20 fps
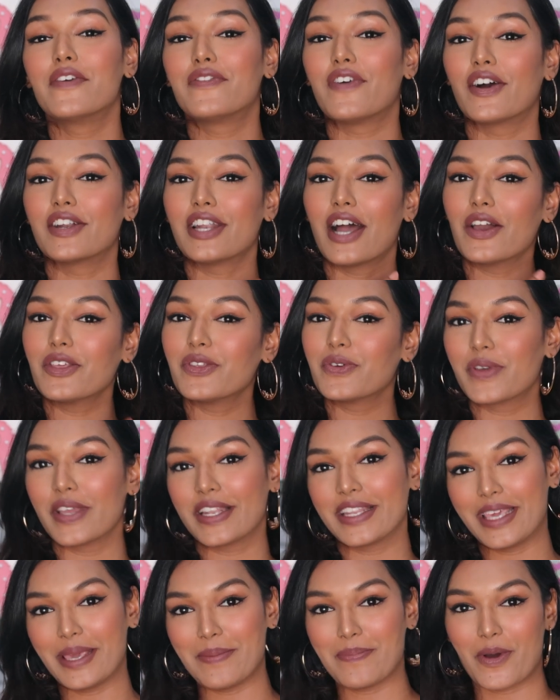For now, you
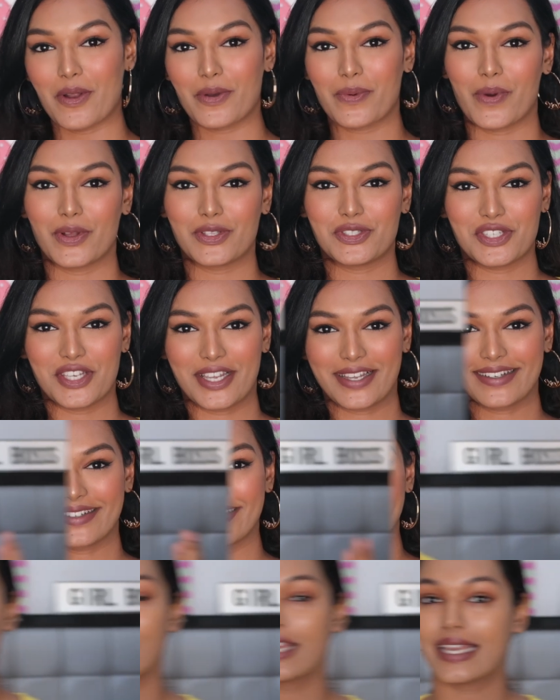can keep on watching.
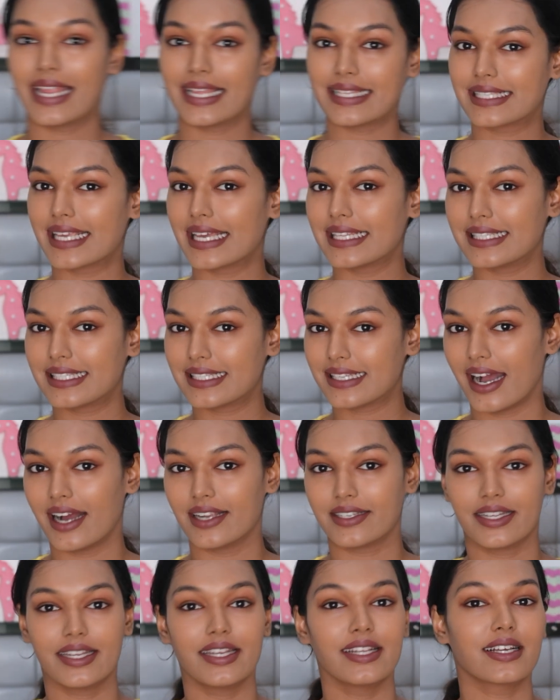Alright, let's get
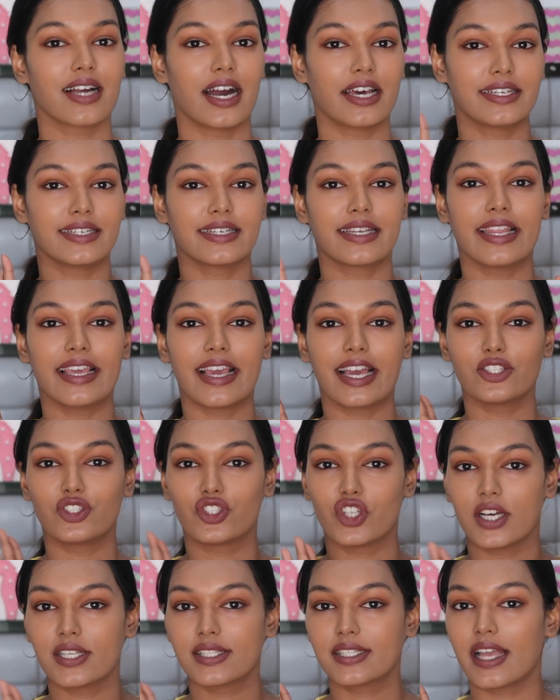started. Currently, I
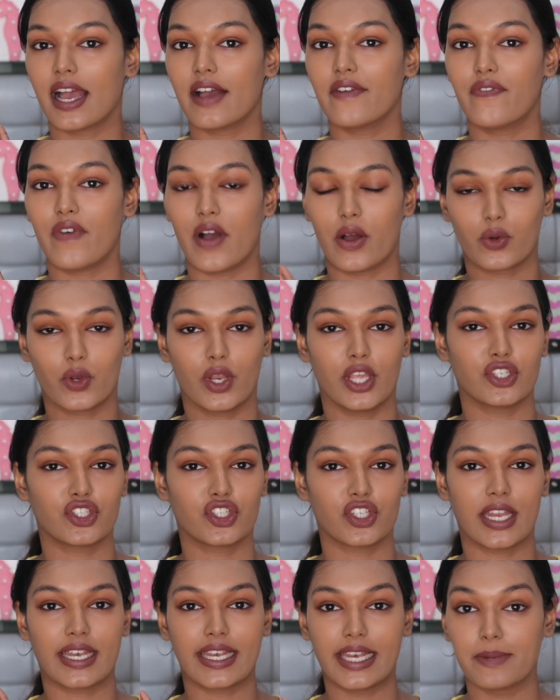just have
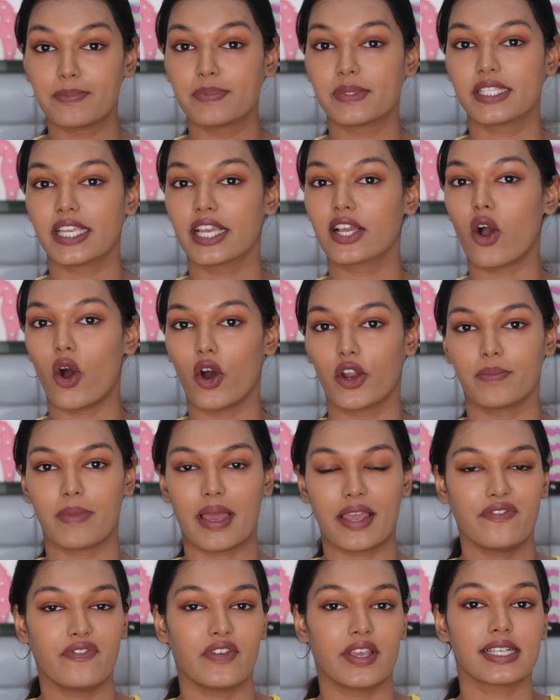foundation and lipstick on
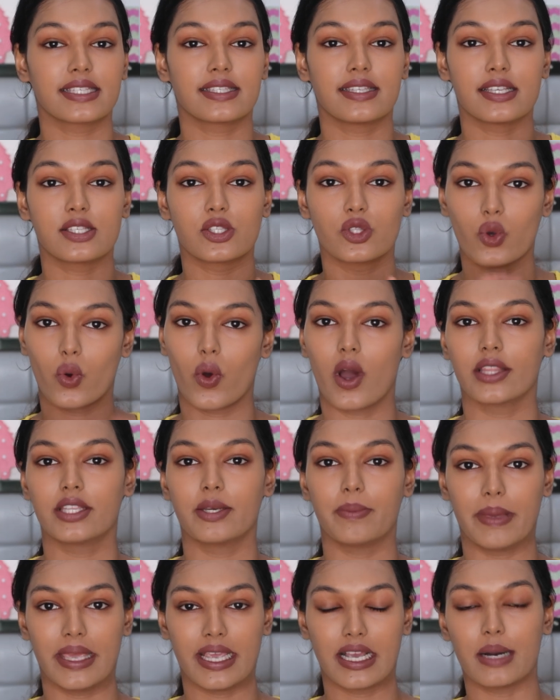my face. There's no
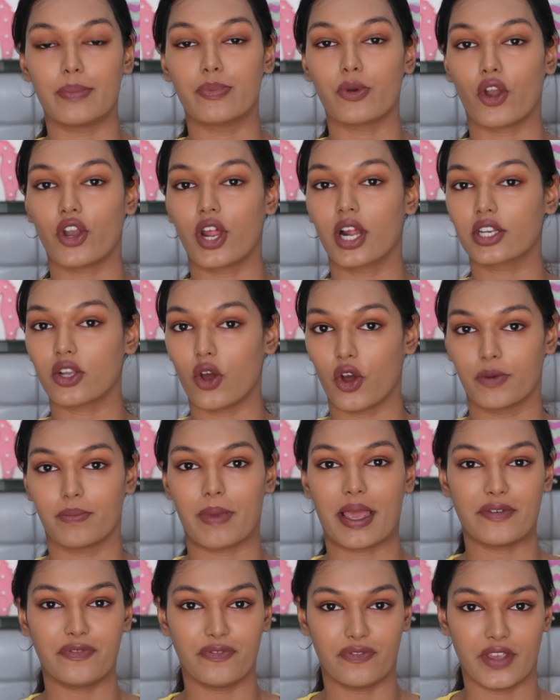other makeup product
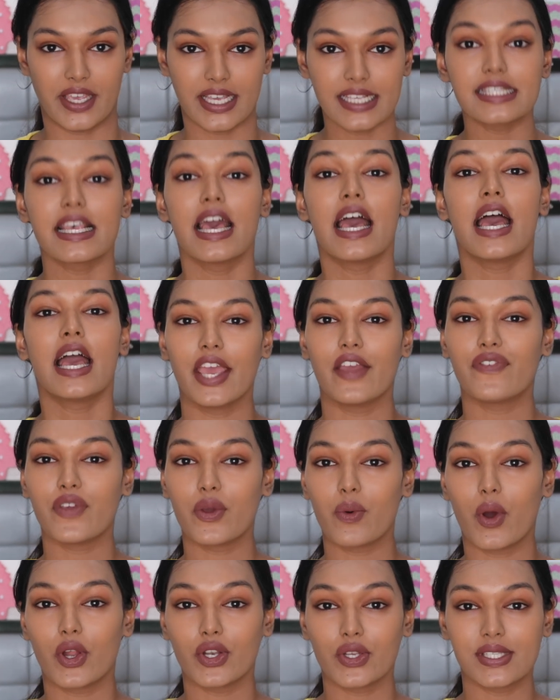on my face. If
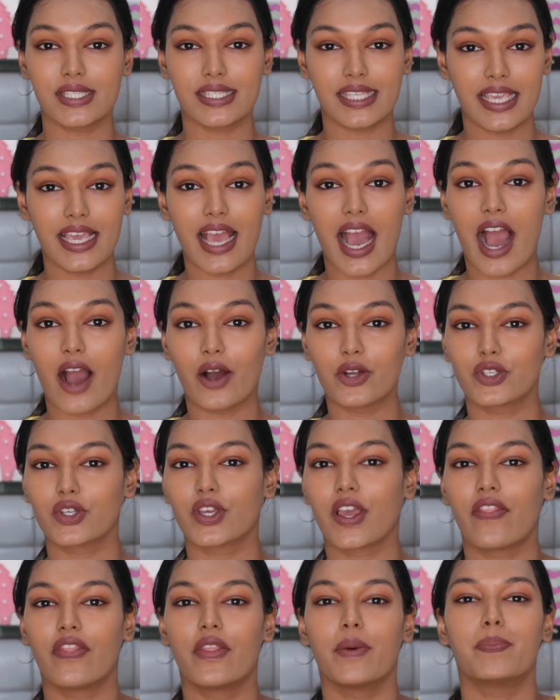you want to see how
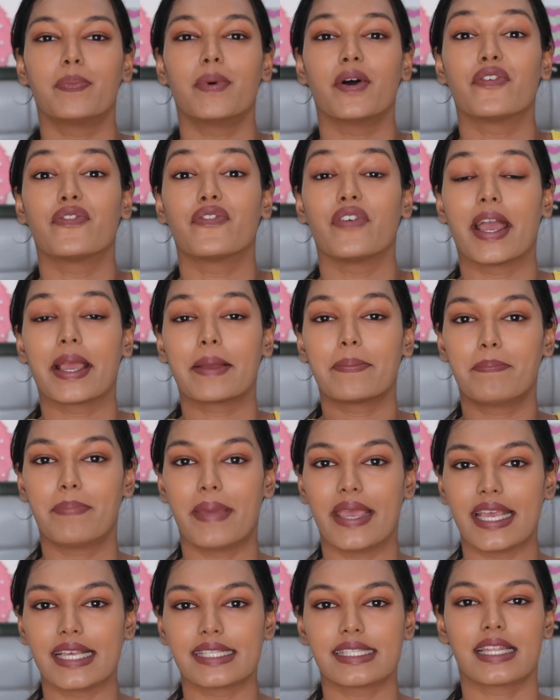to get the
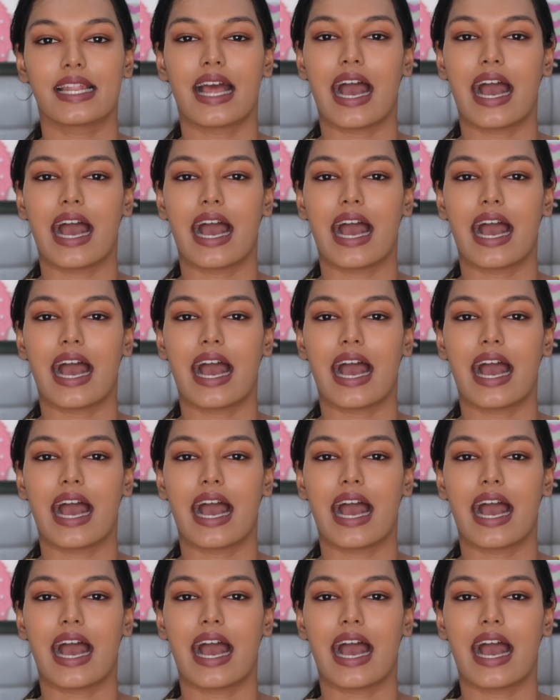perfect base